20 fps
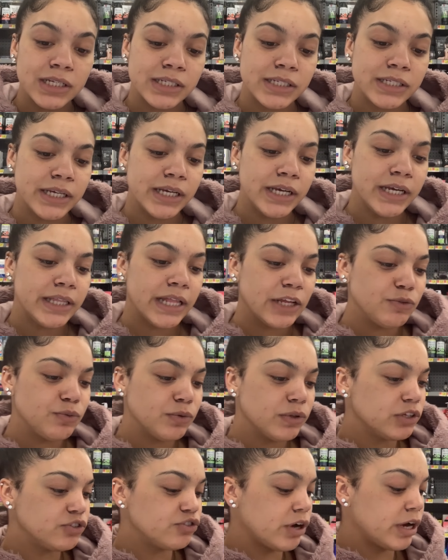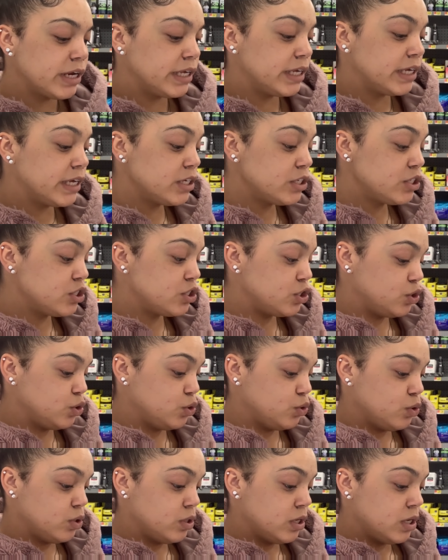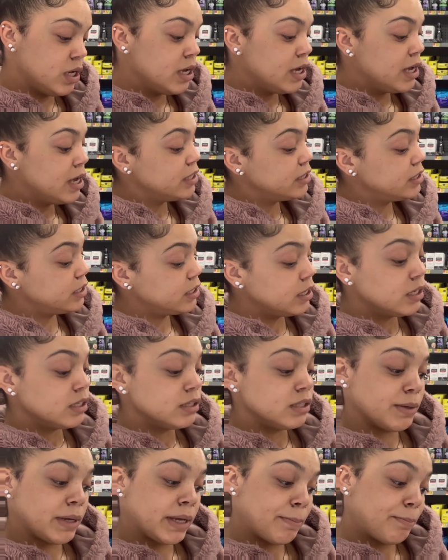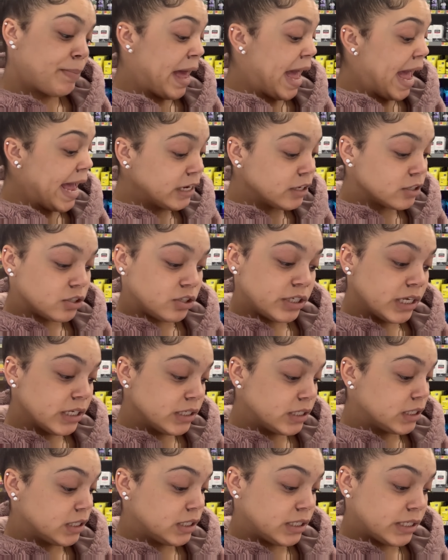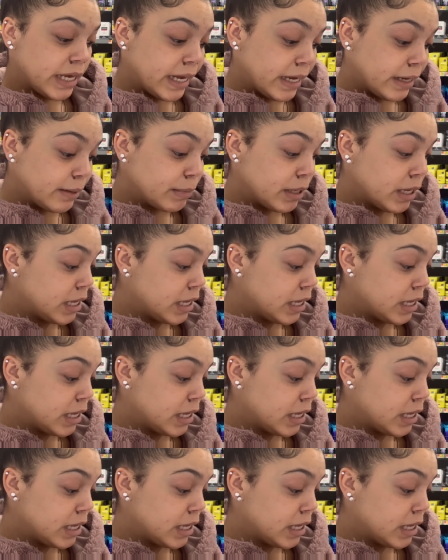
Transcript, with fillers: See, that's where they try to get you. The package says the same